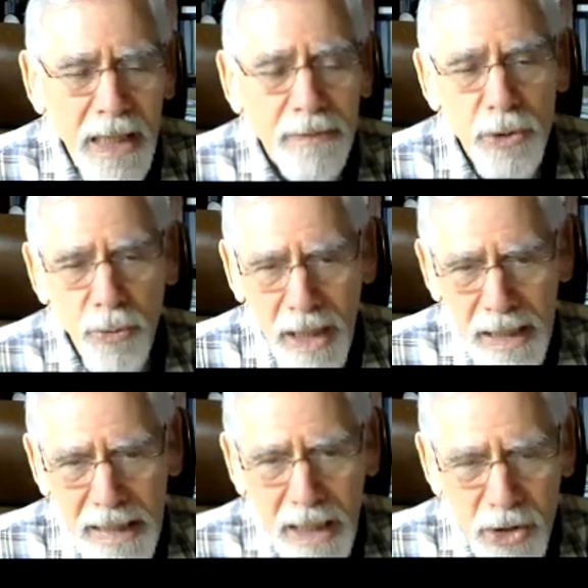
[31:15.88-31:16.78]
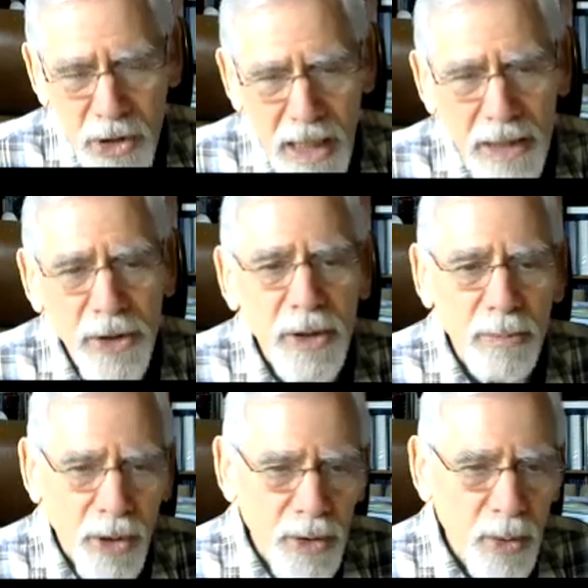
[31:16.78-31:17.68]
If it's raining outside, you
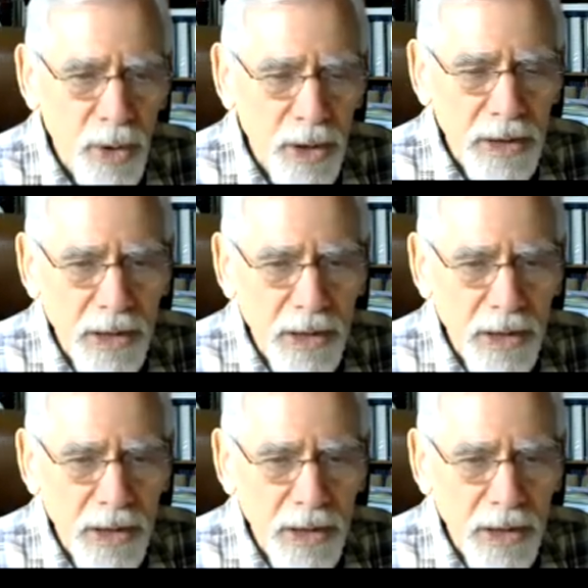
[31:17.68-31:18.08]
can burn the wood